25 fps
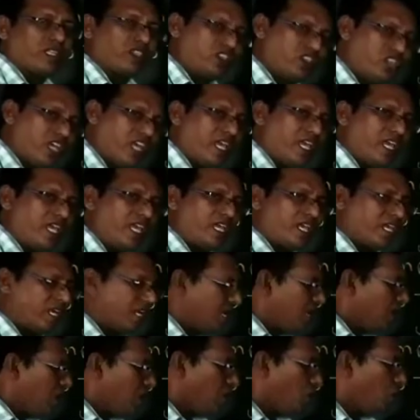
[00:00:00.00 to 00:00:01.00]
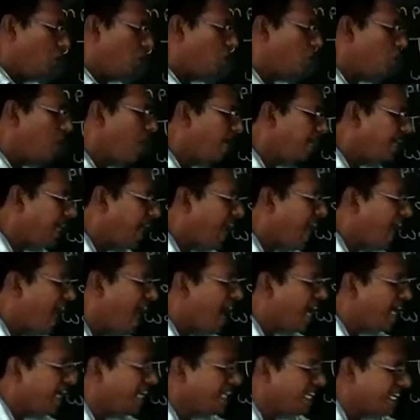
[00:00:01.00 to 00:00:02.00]
they, we do not
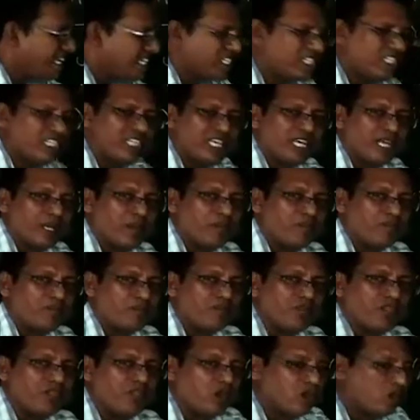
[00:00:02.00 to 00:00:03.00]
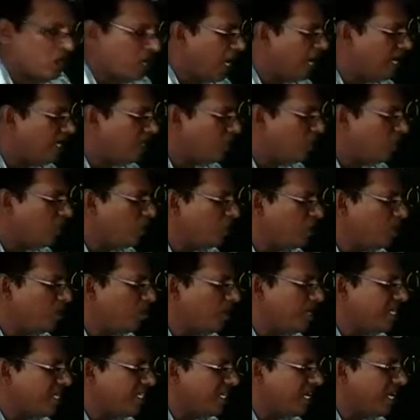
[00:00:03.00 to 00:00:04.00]
add S here. We
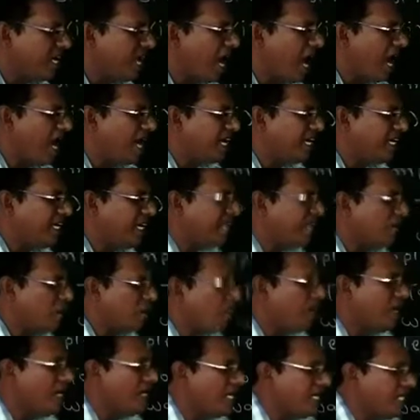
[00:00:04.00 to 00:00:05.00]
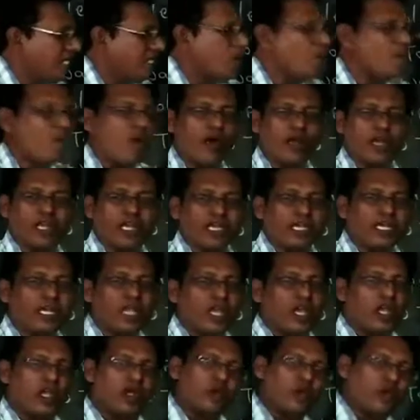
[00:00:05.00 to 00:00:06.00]
simply say I take milk in the morning.
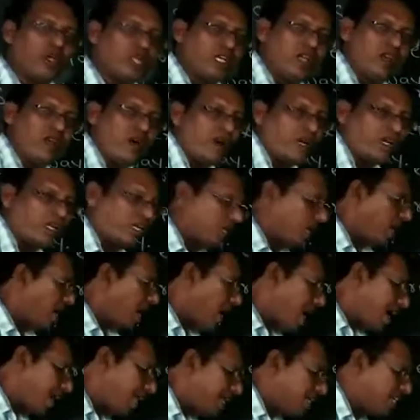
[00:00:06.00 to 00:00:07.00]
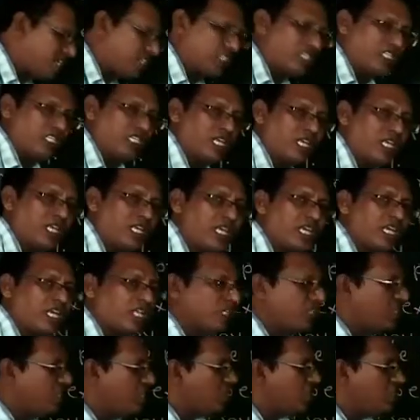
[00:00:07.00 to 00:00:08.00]
You need not add S here.
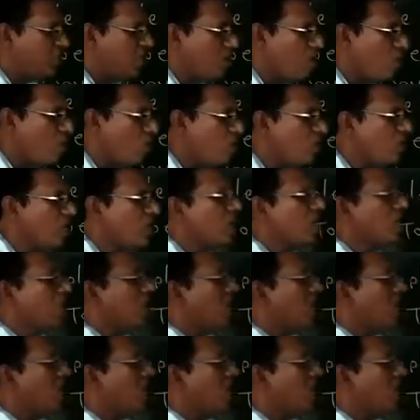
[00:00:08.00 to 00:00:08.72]
This is about